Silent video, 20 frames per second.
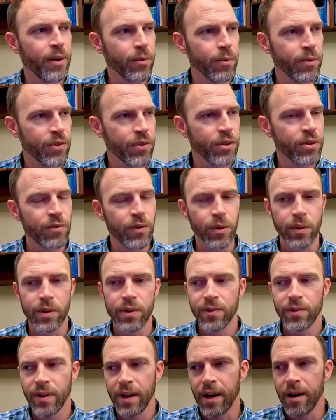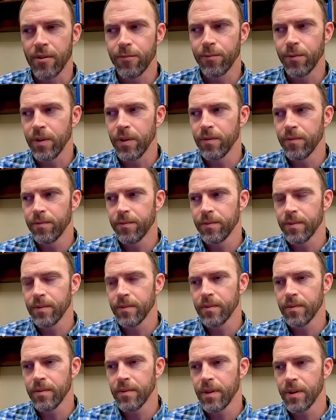results viewer itself,
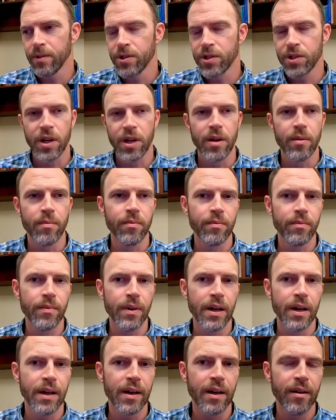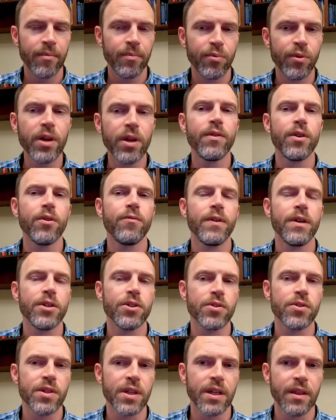there's some preview
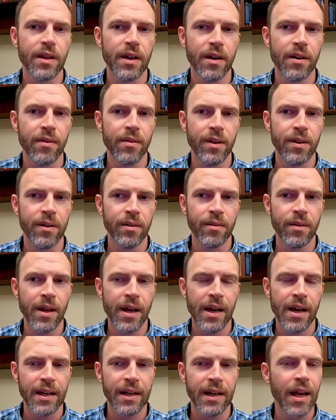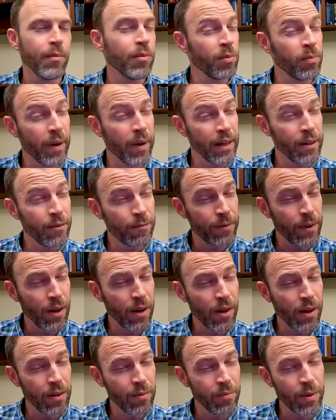features in there that are not enabled by
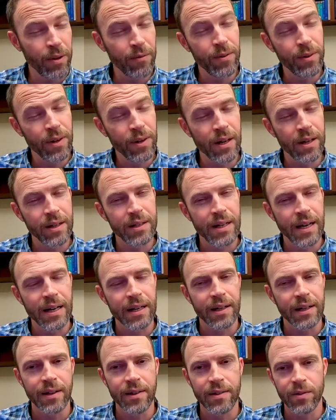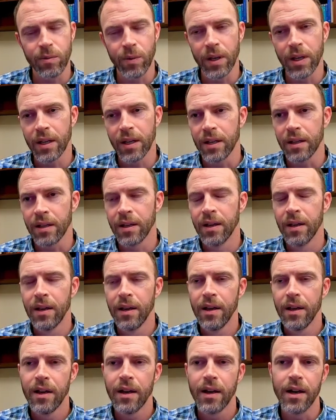default, but if you contact us, we can
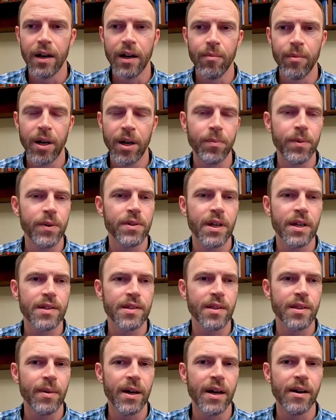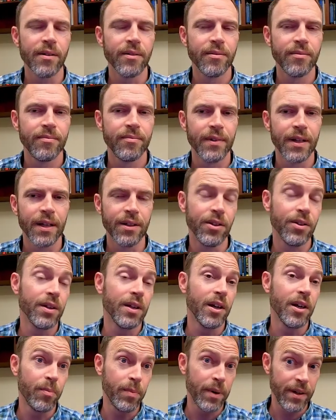help you test them out, and you can
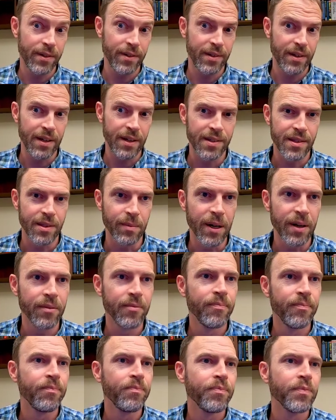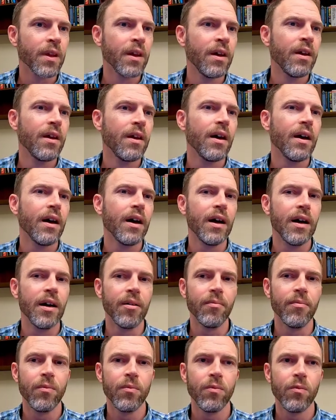help us test them out.
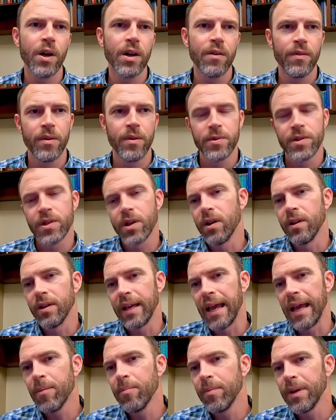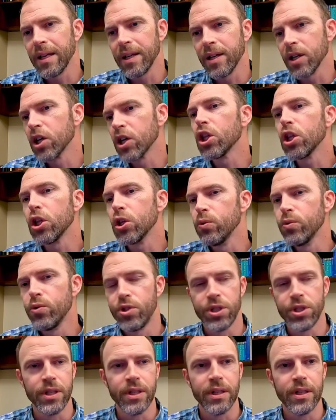One of them is called Ambient
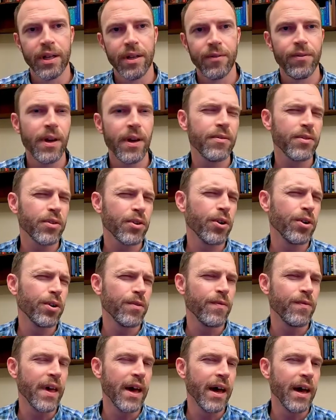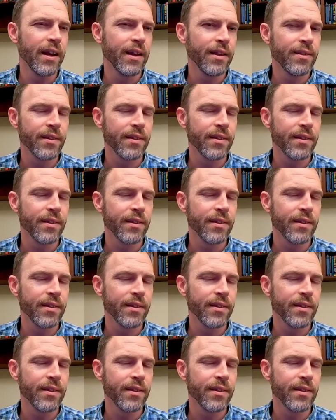Occlusion, and if you haven't heard of that, it's